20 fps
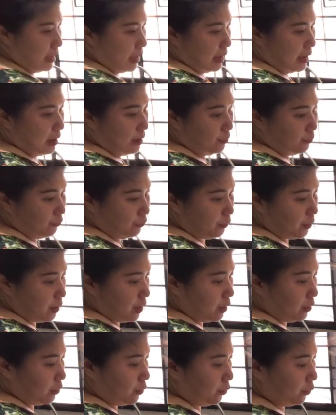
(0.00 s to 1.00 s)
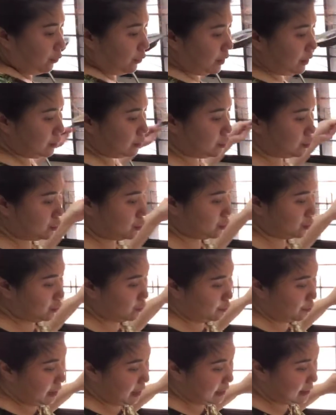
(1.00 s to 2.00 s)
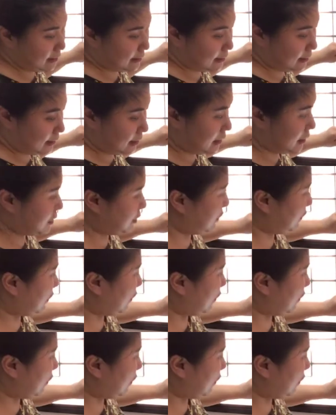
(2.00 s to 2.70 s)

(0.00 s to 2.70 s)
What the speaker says: And we are going to mix this